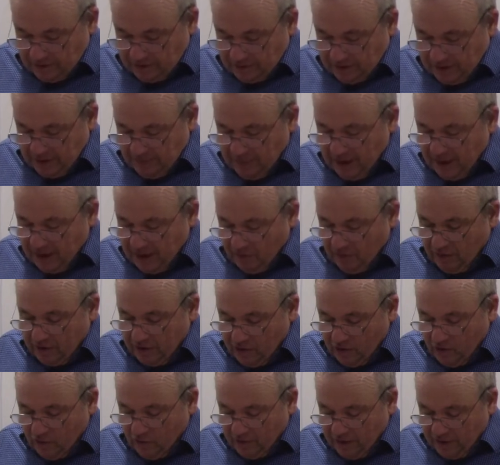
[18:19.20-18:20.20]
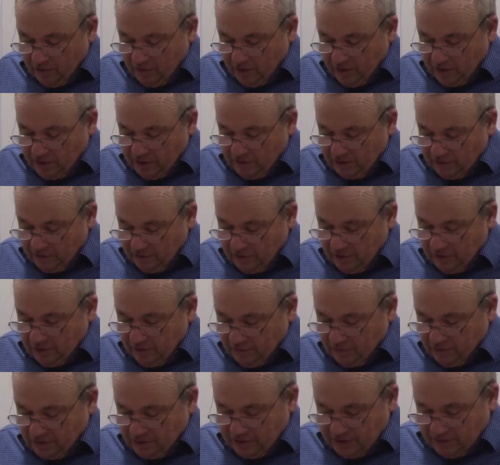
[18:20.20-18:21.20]
They mainly want to know where they want to
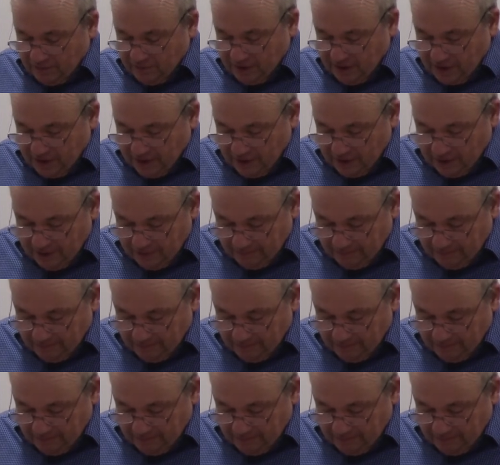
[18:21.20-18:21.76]
put their money.